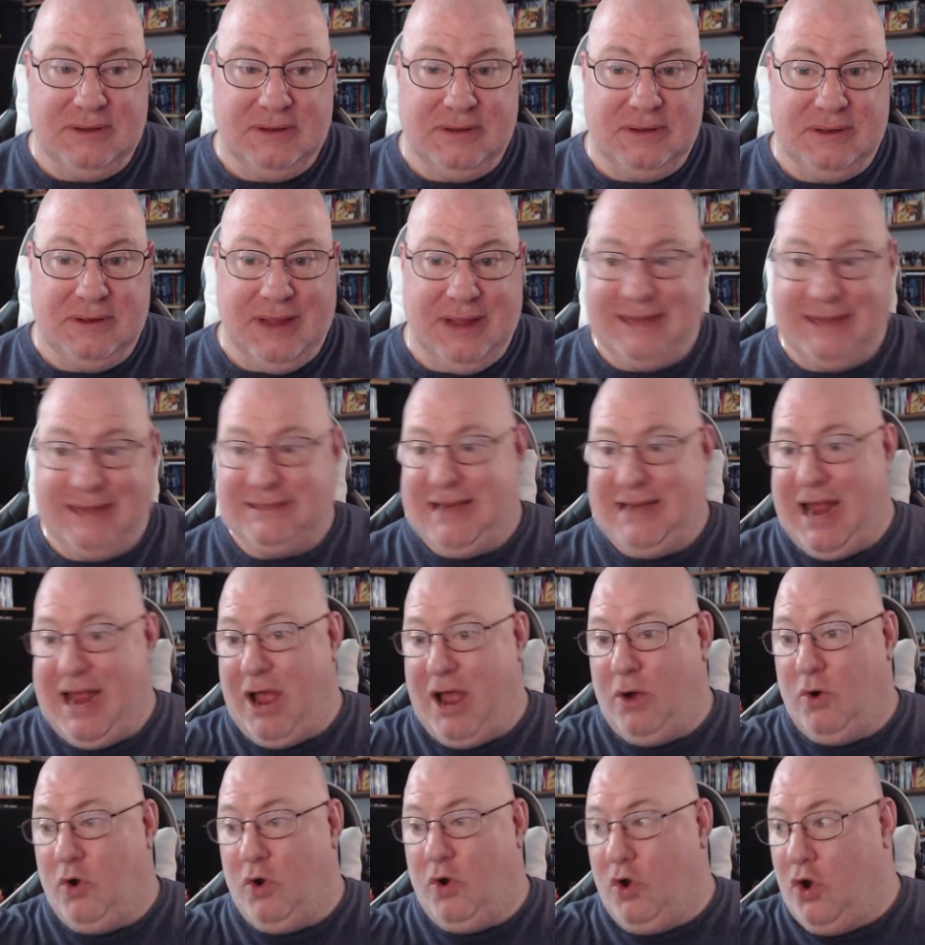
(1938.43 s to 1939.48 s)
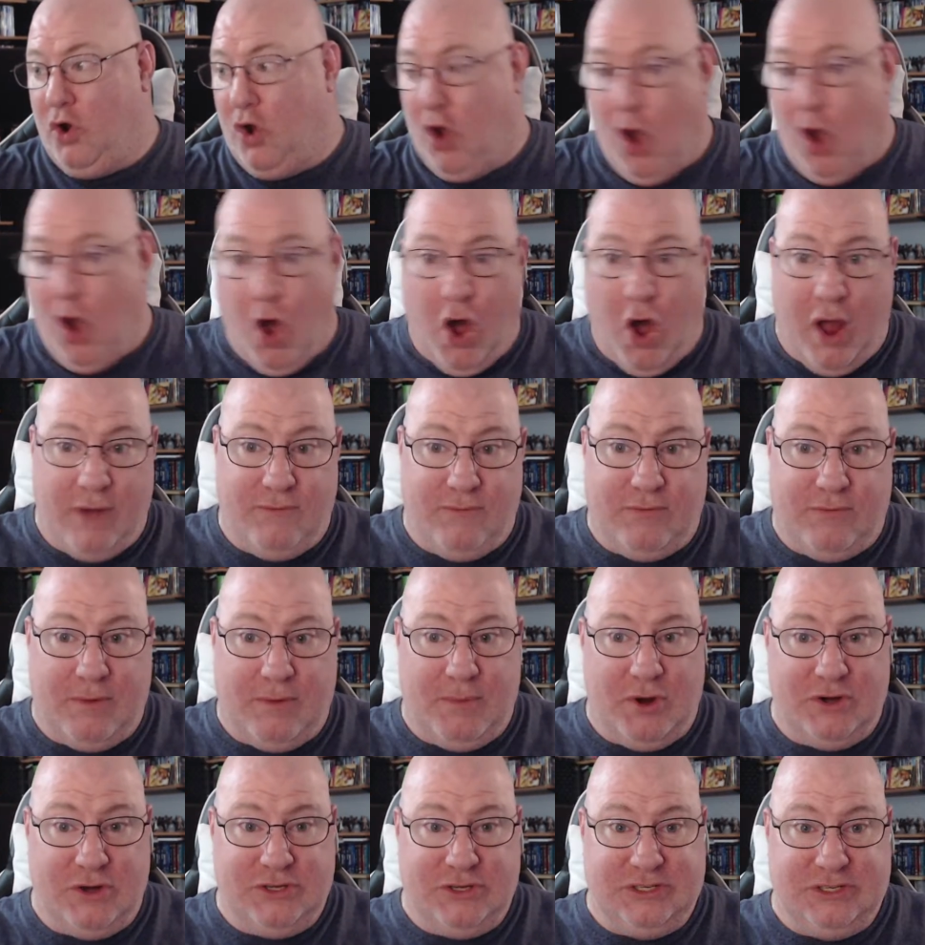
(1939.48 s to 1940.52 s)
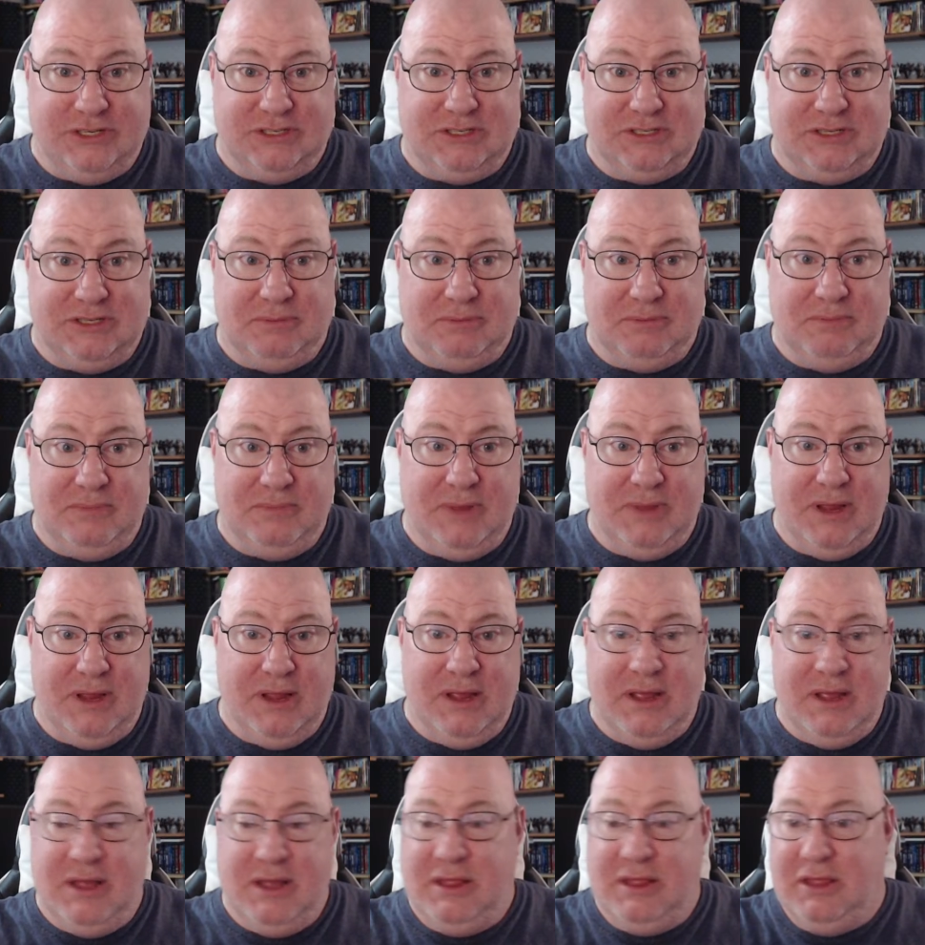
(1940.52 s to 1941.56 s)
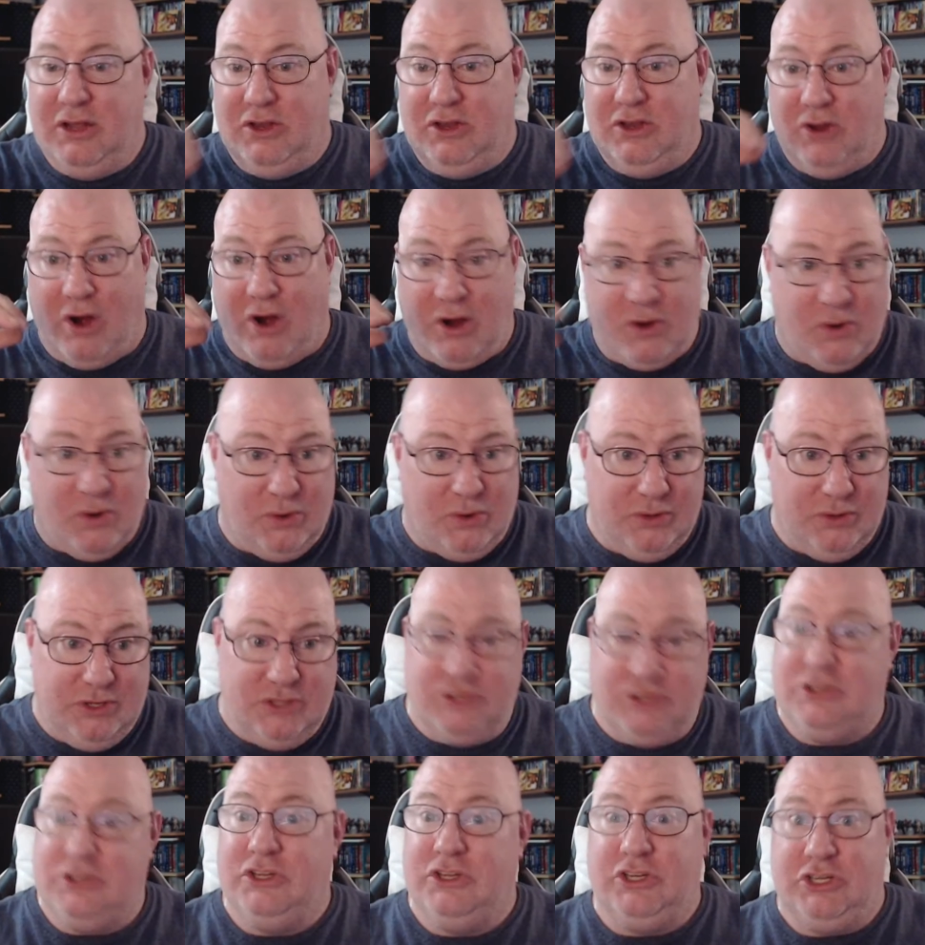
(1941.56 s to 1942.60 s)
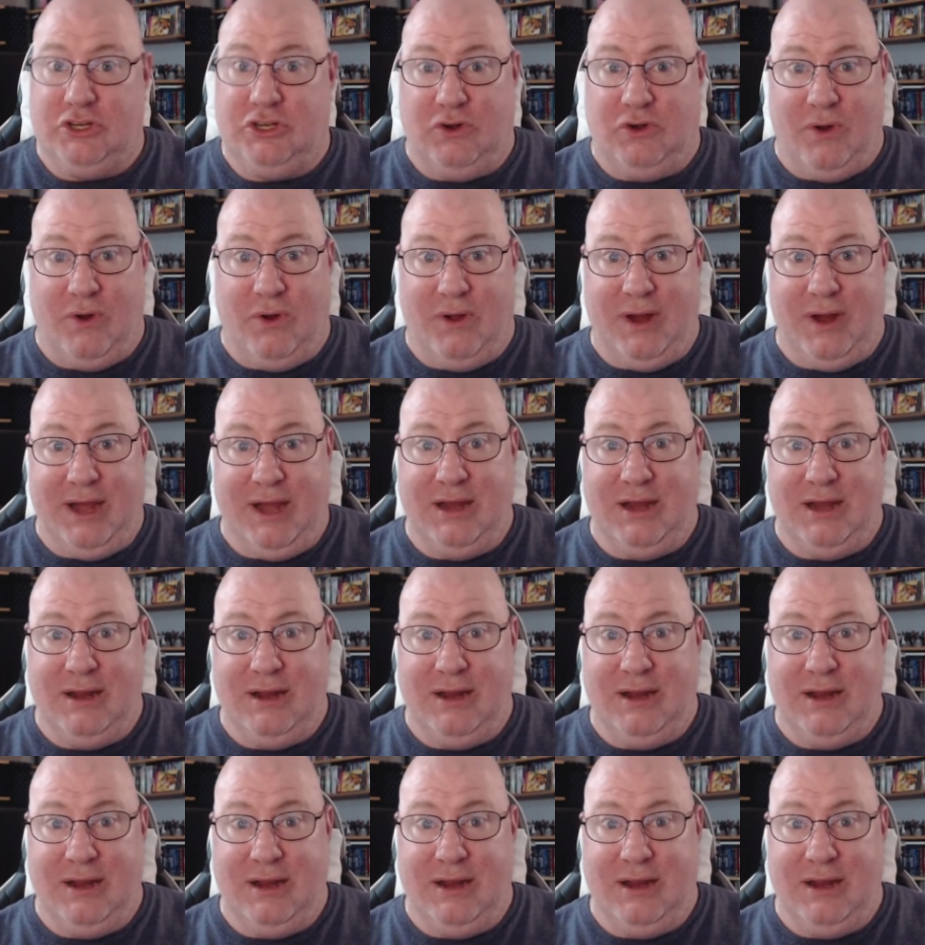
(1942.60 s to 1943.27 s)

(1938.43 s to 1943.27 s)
is now gone from her system. The Darkhold is destroyed.